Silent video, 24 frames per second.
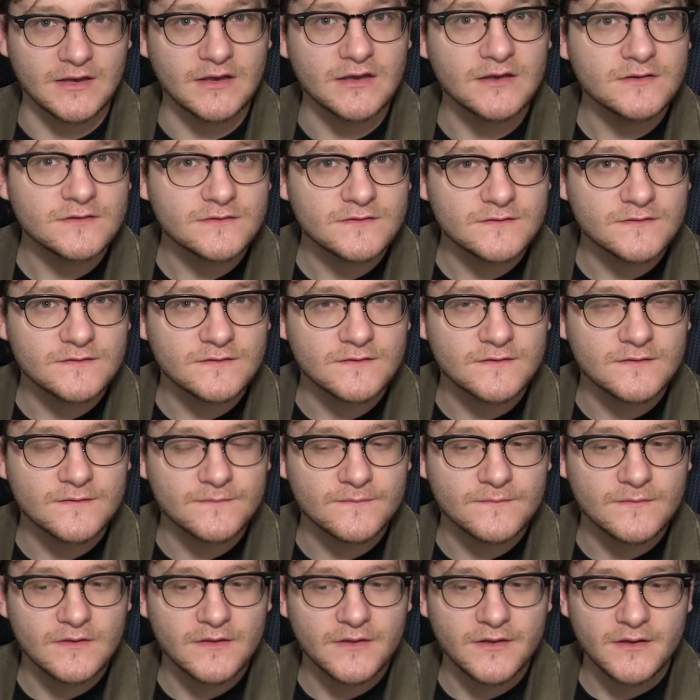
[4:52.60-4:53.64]
least.
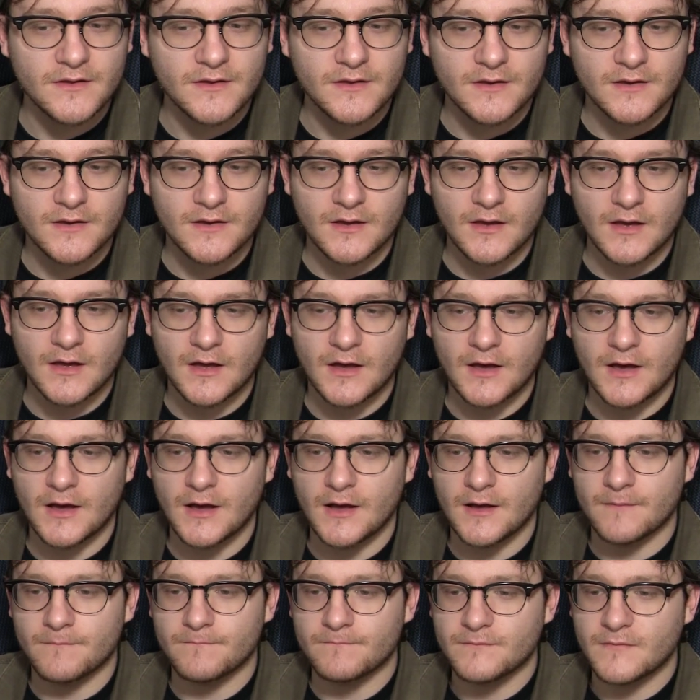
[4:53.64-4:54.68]

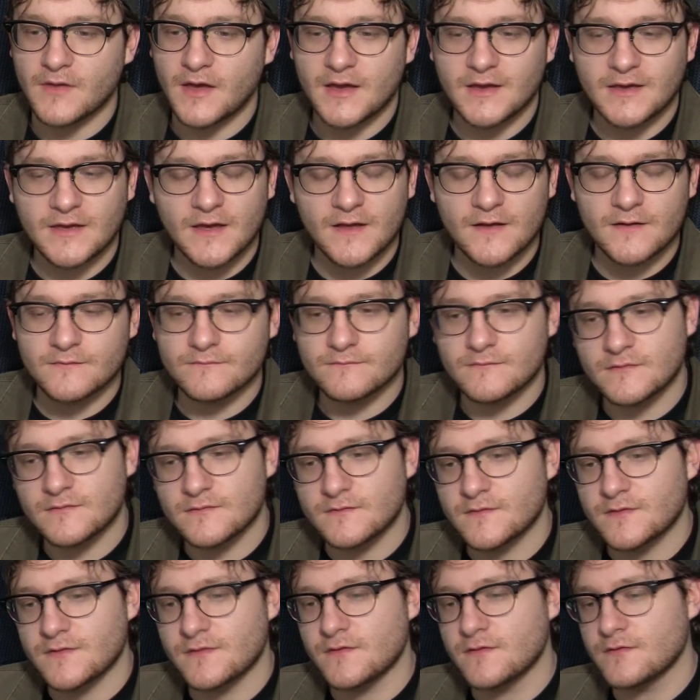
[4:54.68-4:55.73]
I get
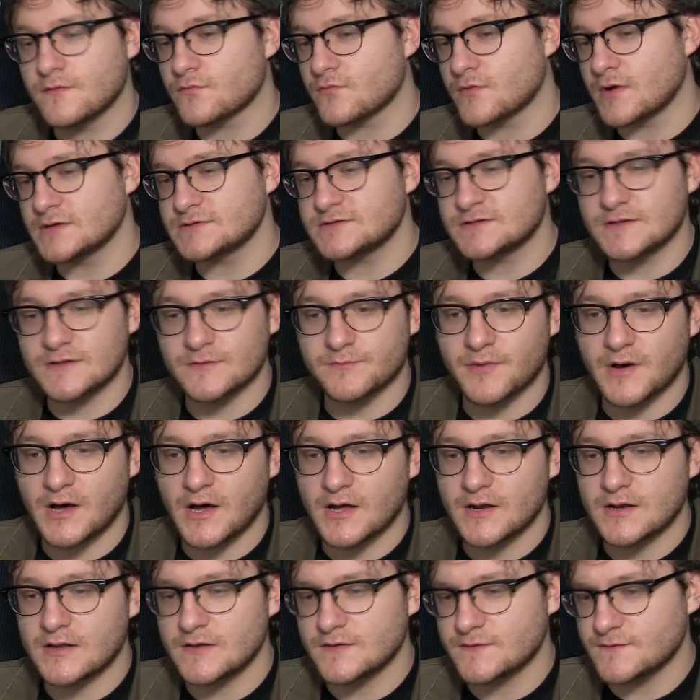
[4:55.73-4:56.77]
the rest of the
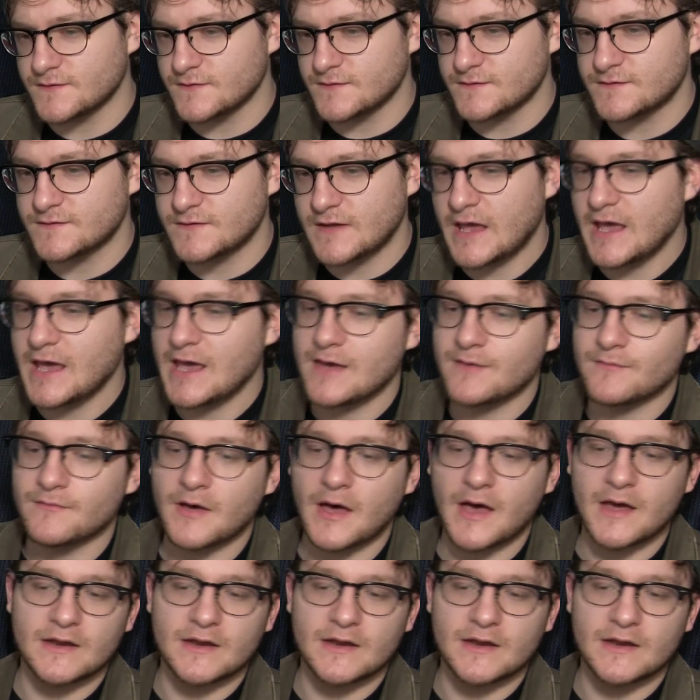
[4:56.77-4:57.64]
body is the same.